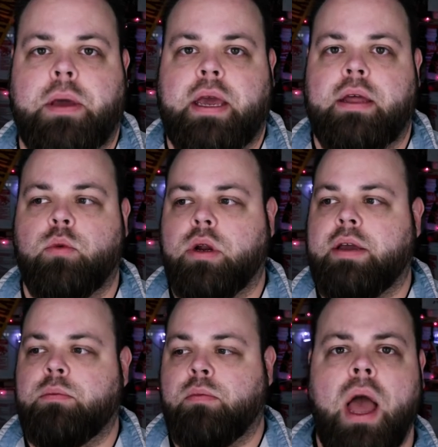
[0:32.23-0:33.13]
and we're
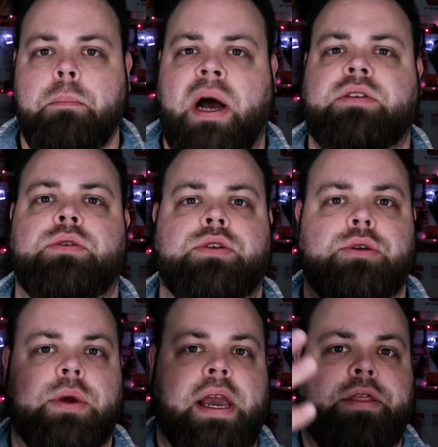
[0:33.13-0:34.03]
getting my students are
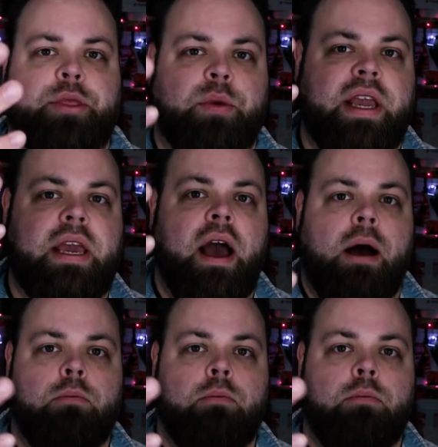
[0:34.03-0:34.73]
doing a 3